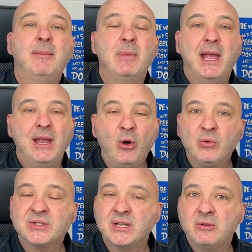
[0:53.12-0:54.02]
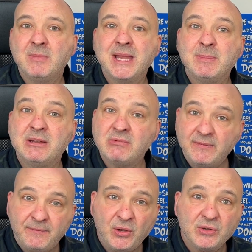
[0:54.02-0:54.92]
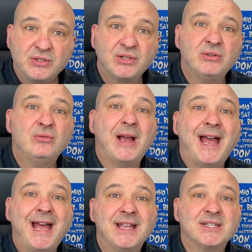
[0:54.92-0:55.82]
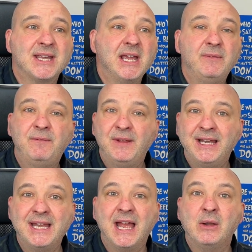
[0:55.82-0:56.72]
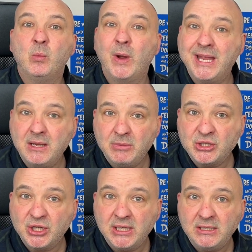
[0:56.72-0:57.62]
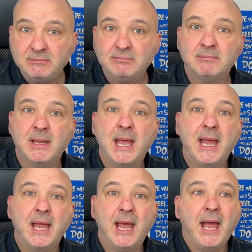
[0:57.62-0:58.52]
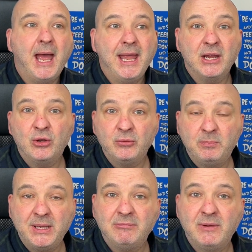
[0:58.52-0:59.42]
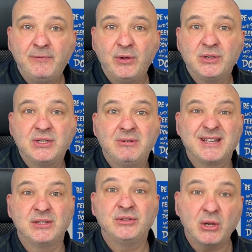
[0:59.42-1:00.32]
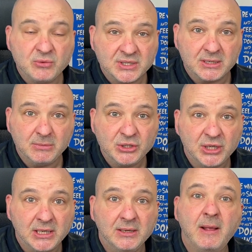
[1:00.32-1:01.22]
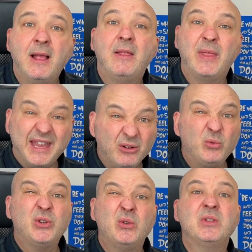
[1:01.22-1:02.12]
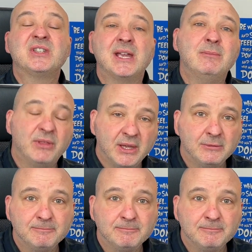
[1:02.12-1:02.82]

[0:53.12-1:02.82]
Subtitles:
It also may be referred to as a filling and weighing machine. It could be referred to as a dosing machine. They all do the same thing.